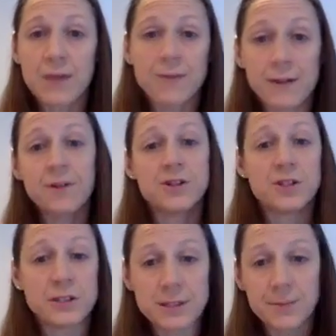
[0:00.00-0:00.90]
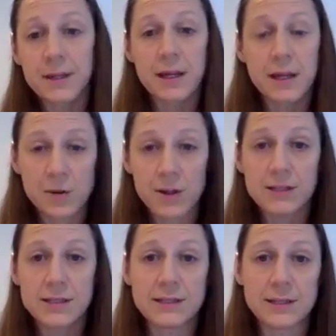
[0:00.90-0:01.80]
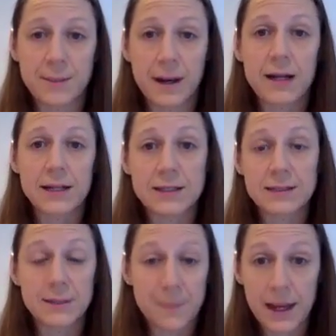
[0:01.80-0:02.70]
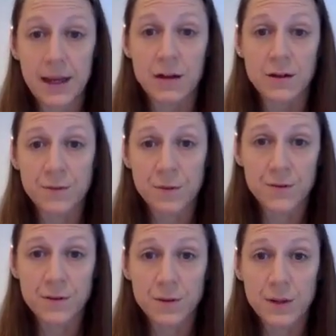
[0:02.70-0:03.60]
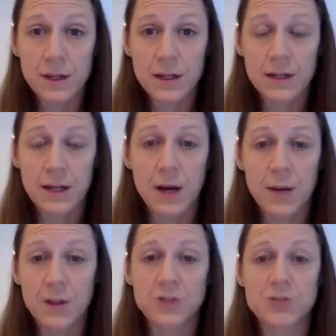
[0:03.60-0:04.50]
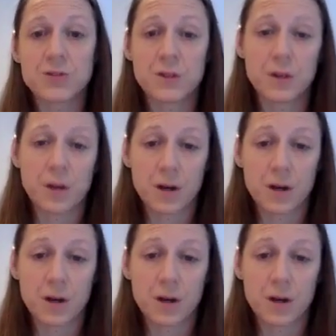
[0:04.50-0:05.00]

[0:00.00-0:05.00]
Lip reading: fever just simply increases the body's demand for fluid and how much